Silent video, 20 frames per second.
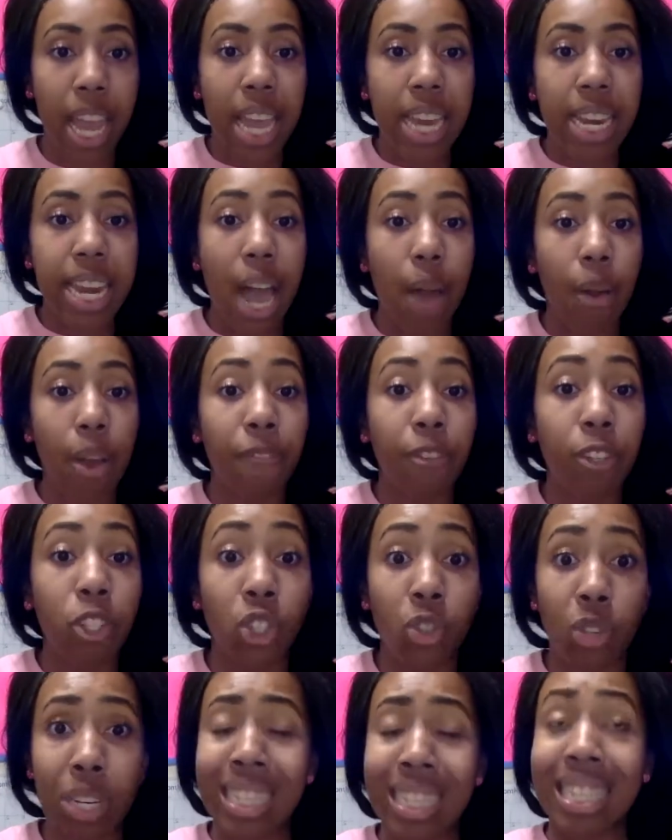Now, if a
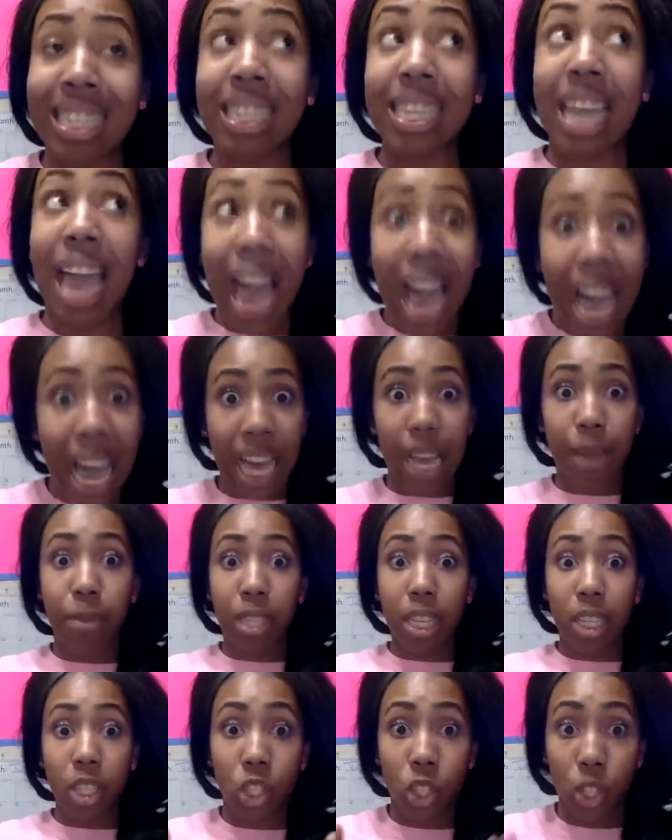student
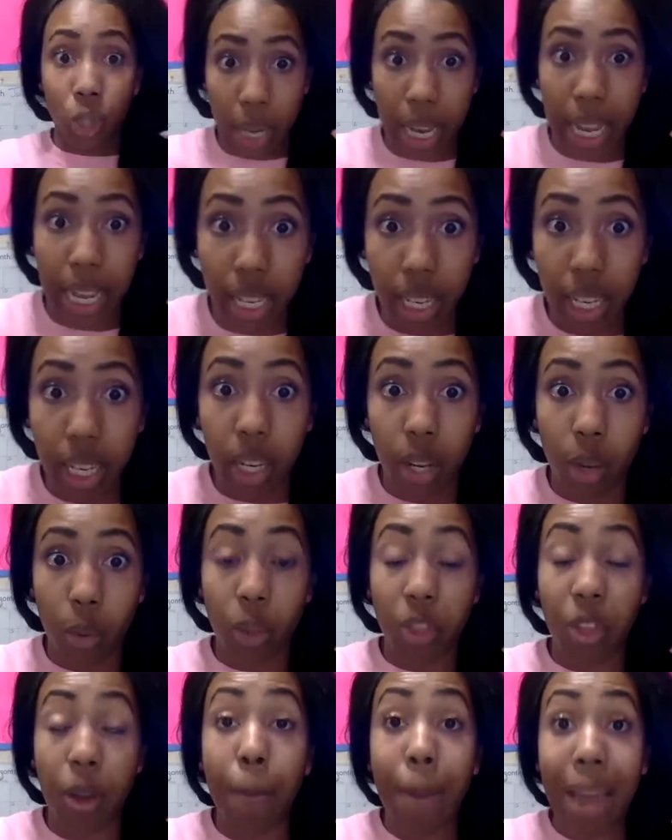stabs a student
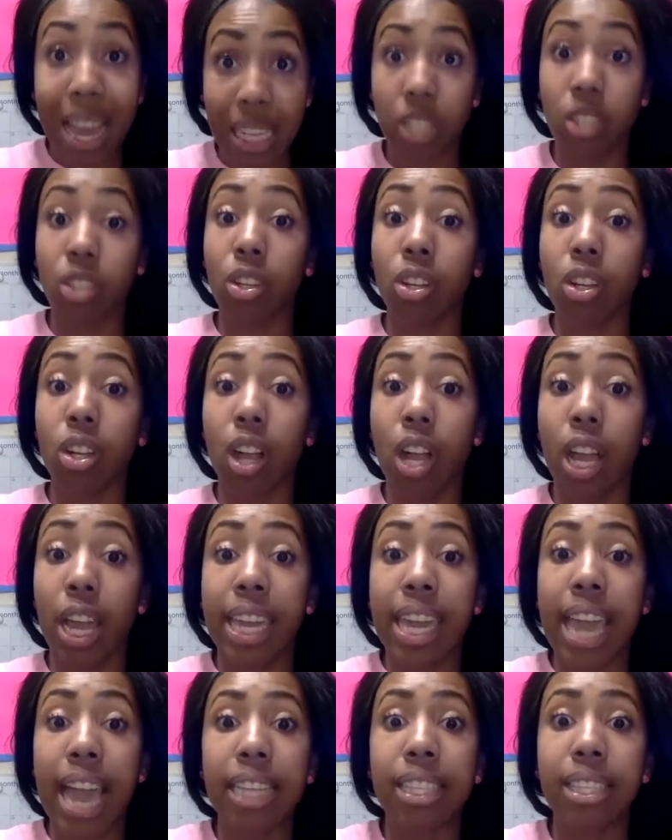with a pencil,
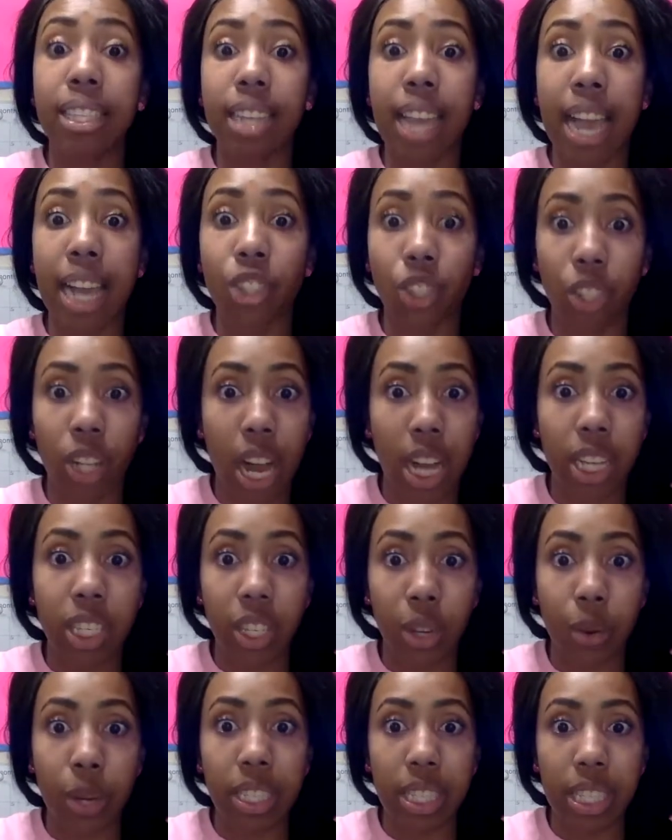yes, the natural
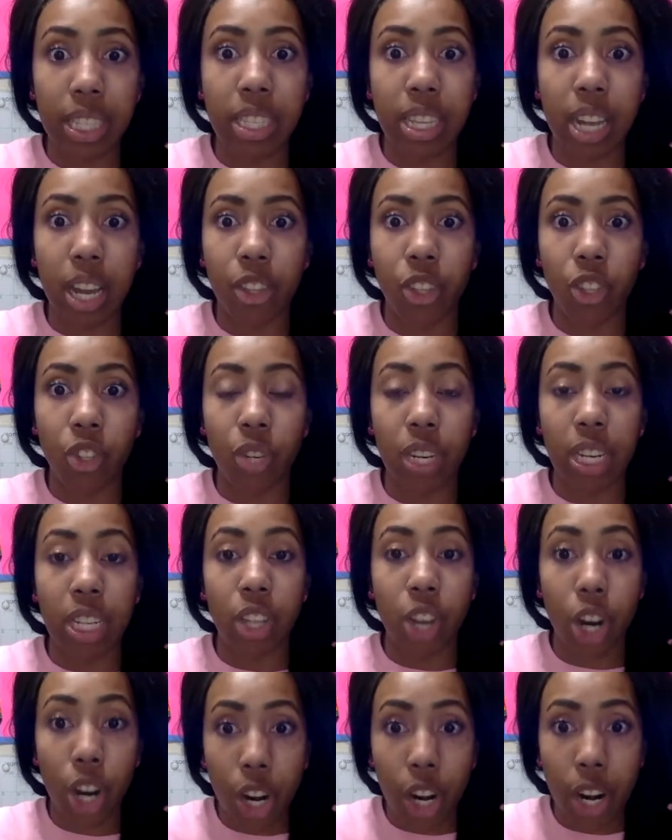consequence is the other student is
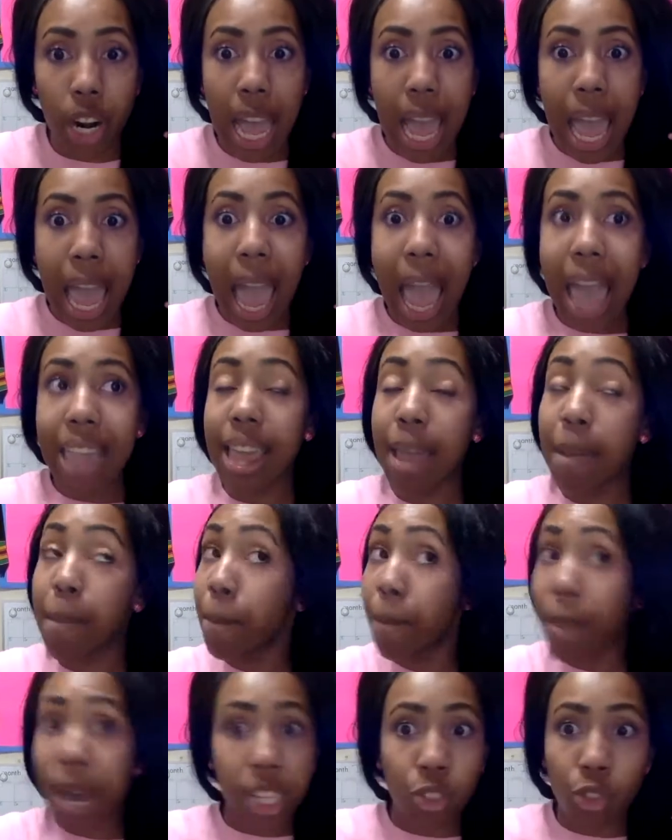hurt and they
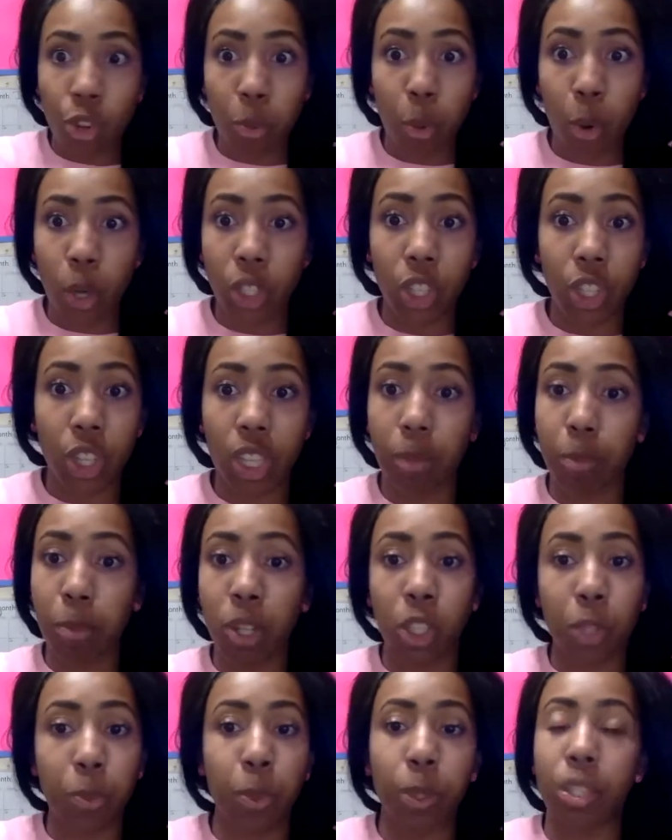must report to the
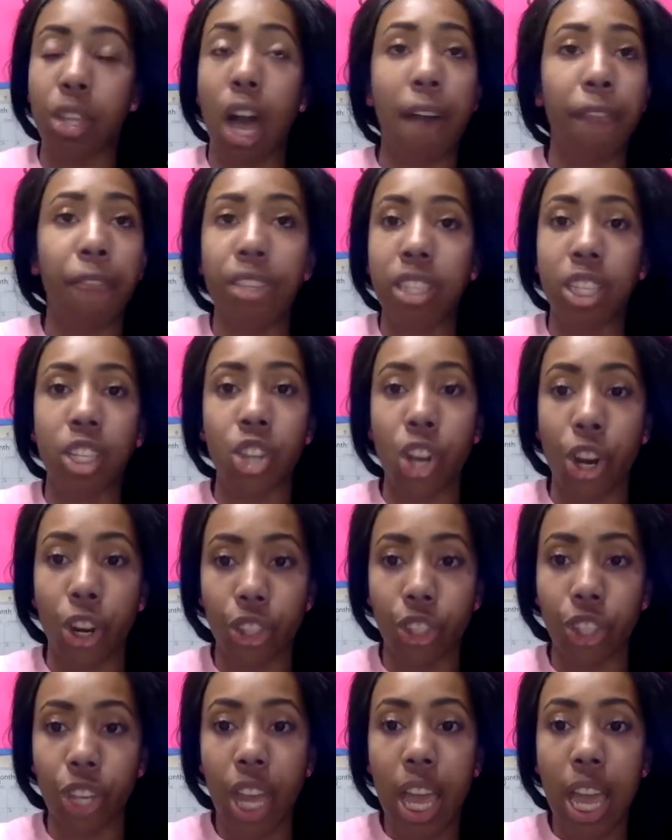principal's office and
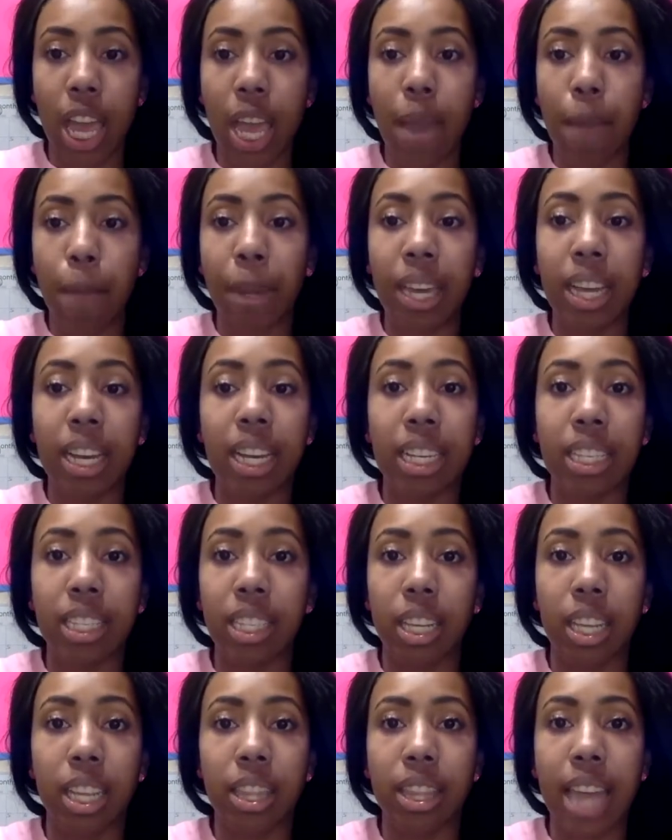nurse, because
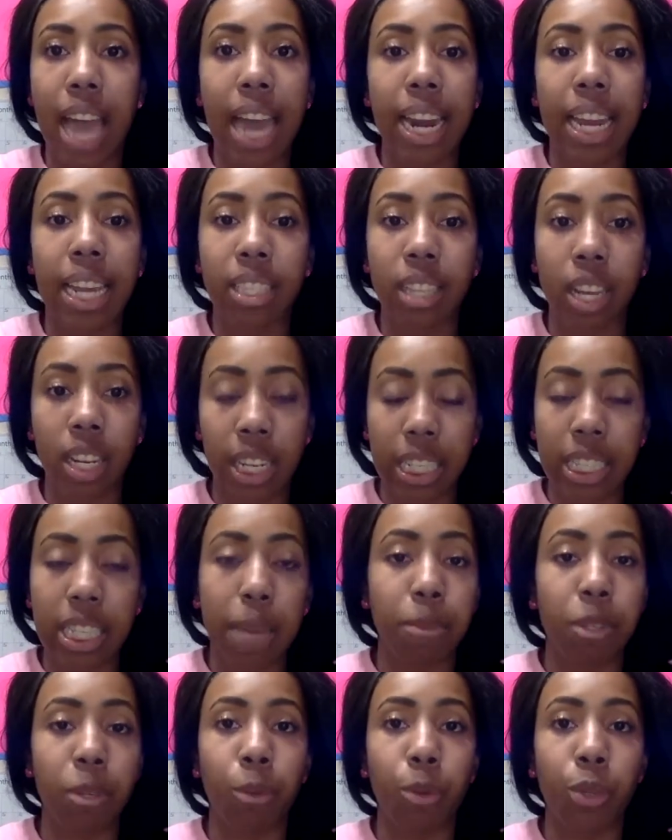that is
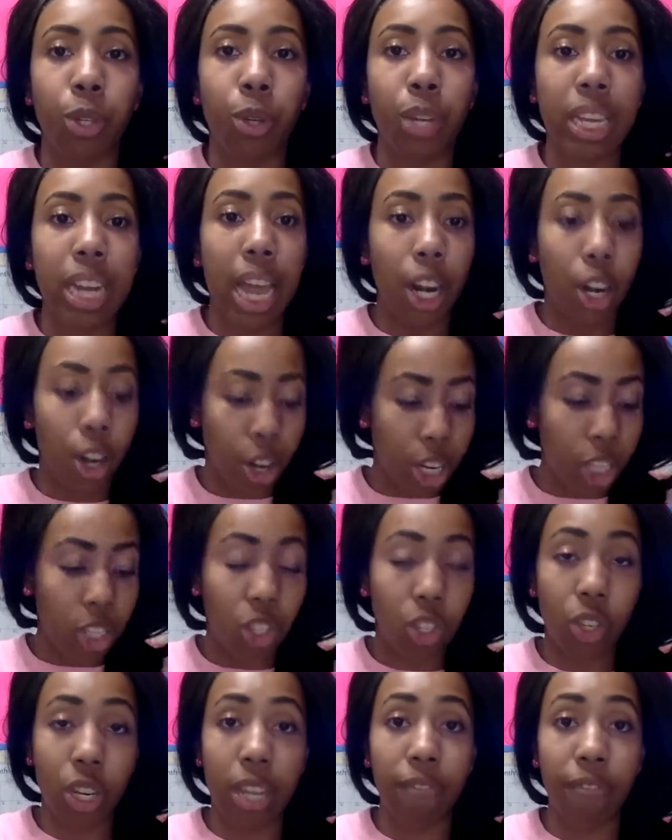unacceptable. You cannot hurt a
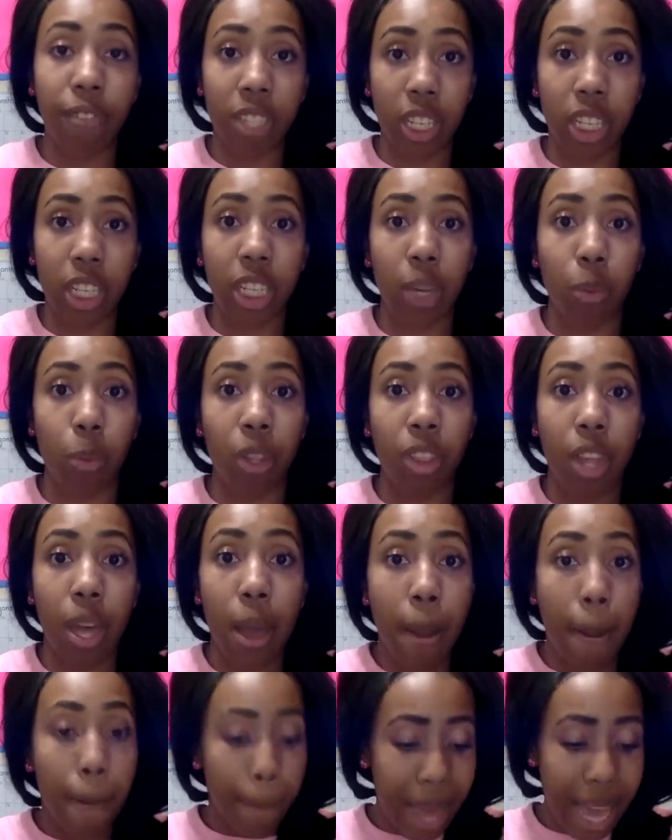student physically with
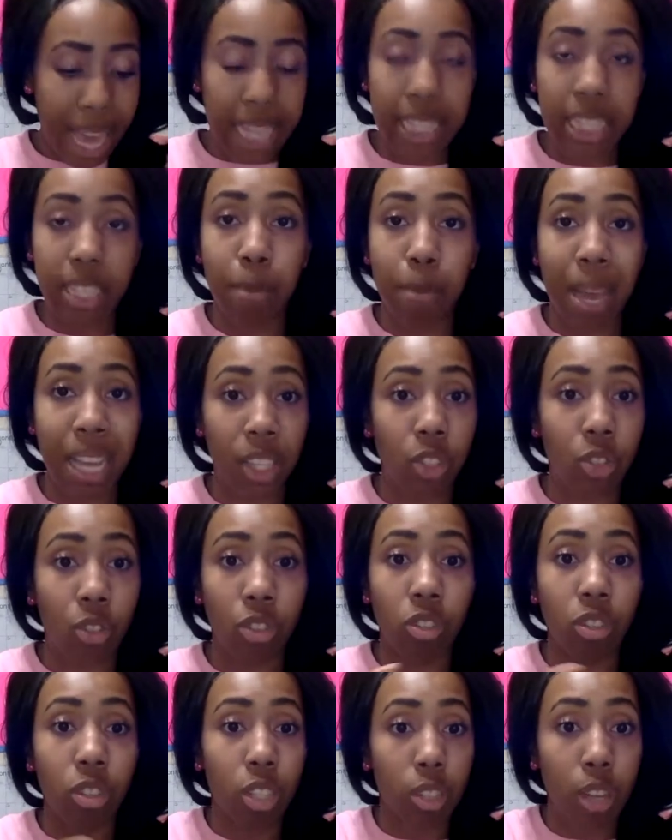pens,
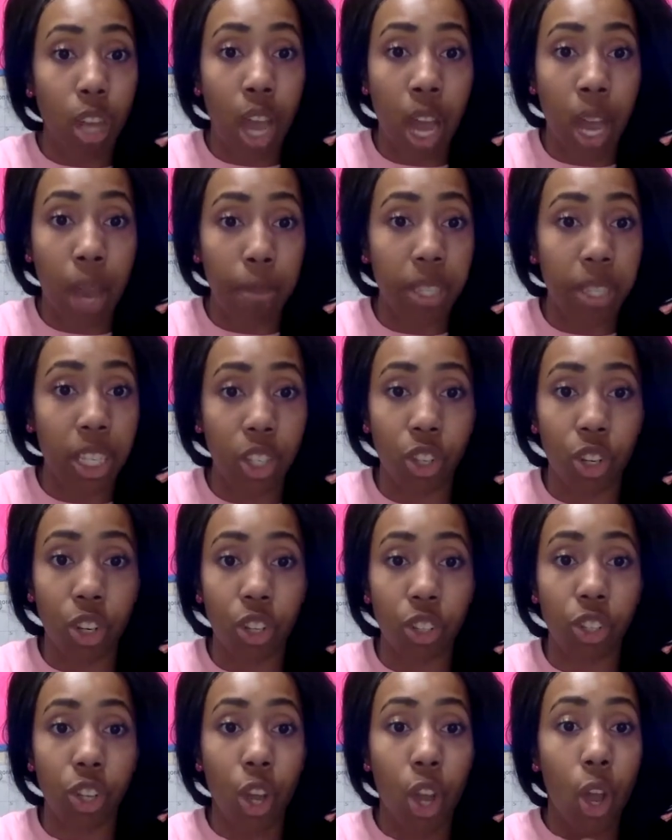pencils,
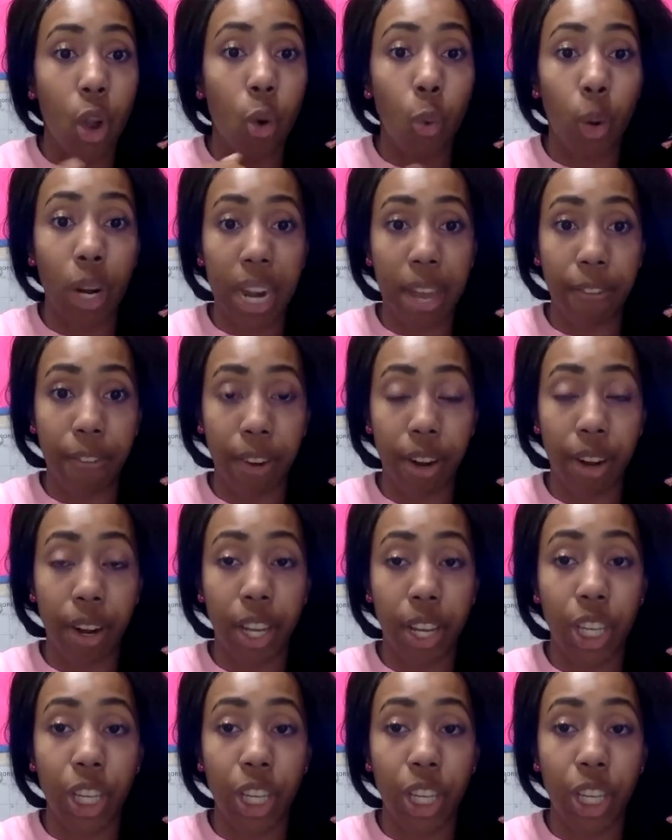scissors, or whatever.